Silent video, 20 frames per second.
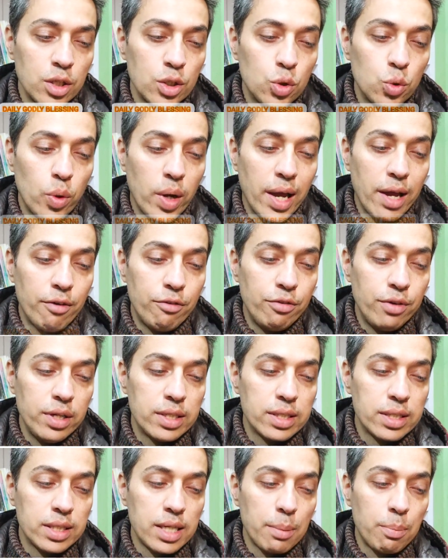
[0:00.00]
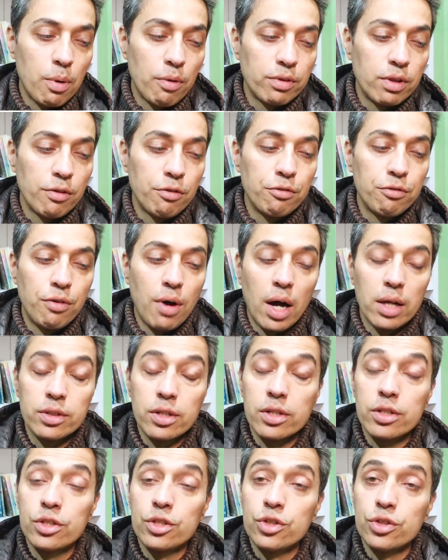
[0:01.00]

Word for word: to every step of the Father's